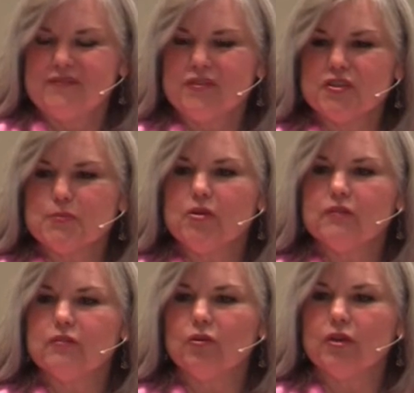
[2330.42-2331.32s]
for the Spirit
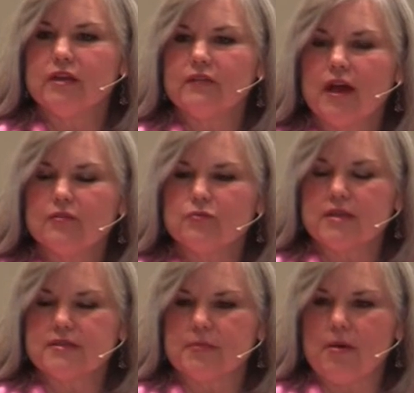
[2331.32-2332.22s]
of glory and of God
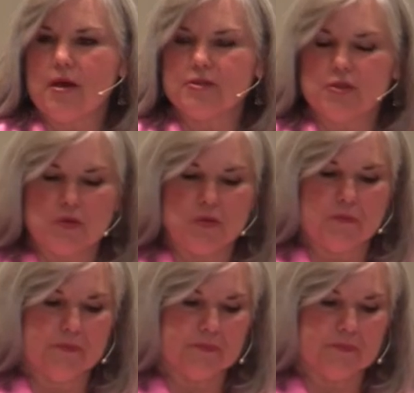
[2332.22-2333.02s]
rests upon you.